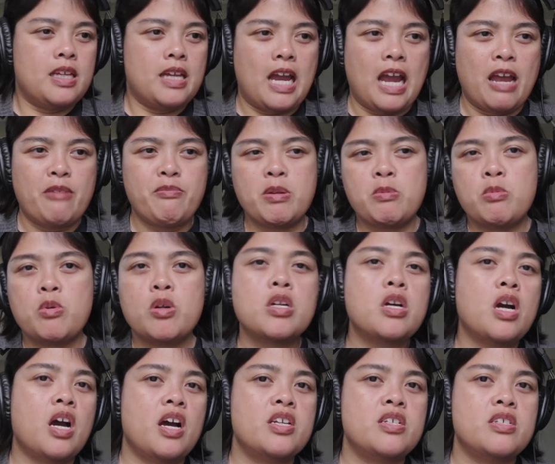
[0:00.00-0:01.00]
I've been more
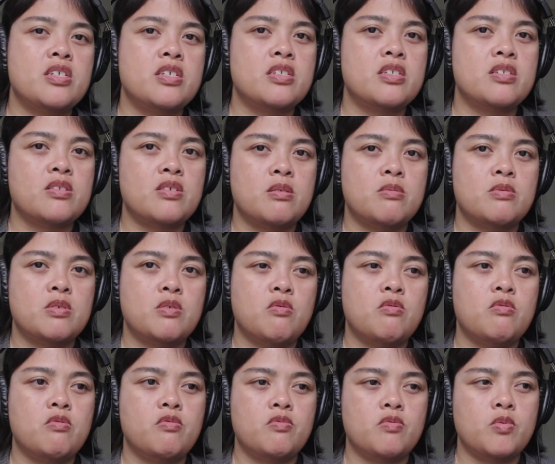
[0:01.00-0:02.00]
cautious in terms of
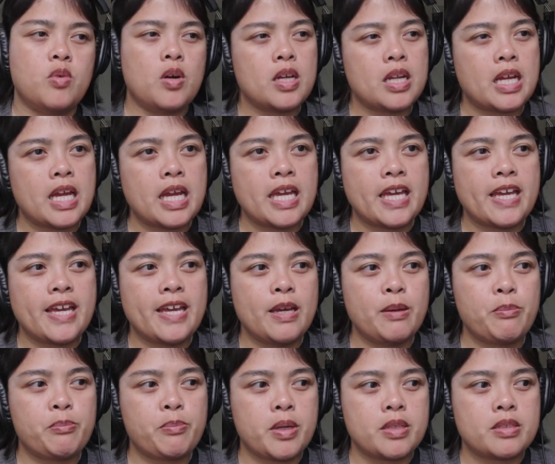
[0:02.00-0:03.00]
what I
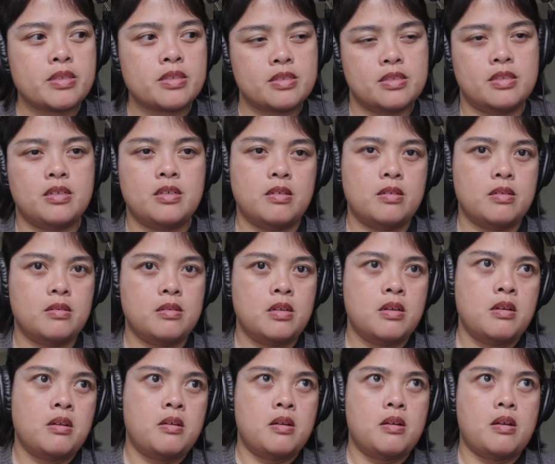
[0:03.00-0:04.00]
eat, but still
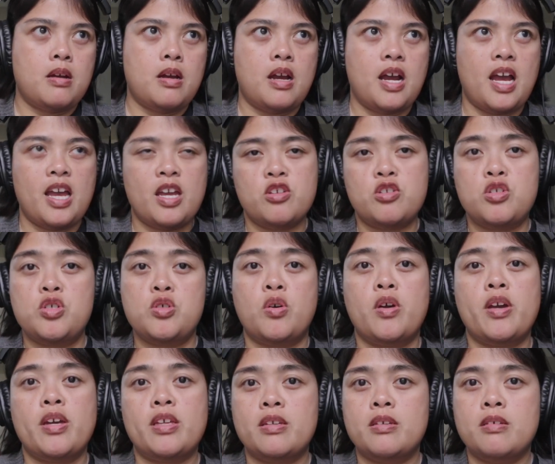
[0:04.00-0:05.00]
I
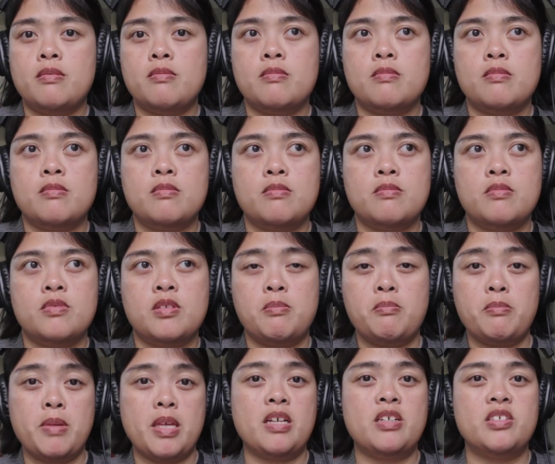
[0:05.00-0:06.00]
enjoy the
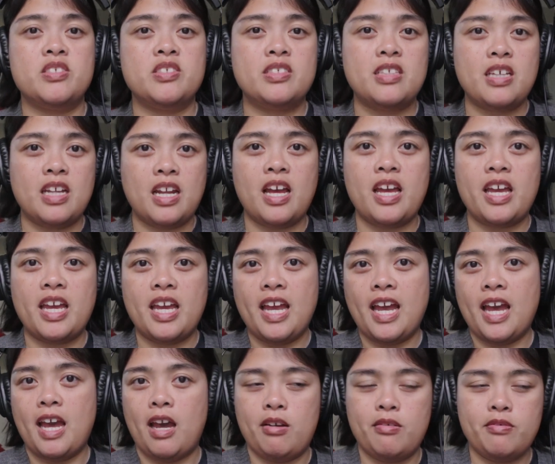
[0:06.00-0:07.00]
meals that I
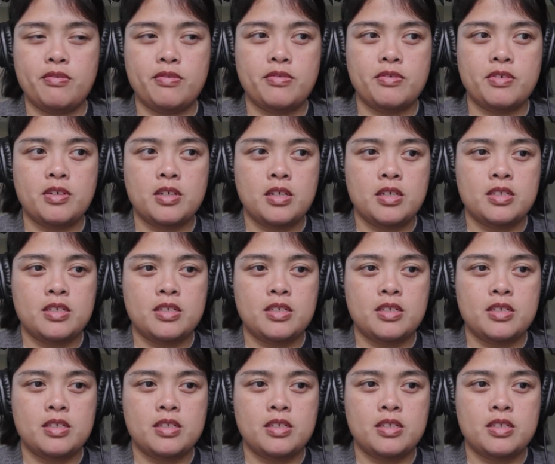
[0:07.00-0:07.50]
have.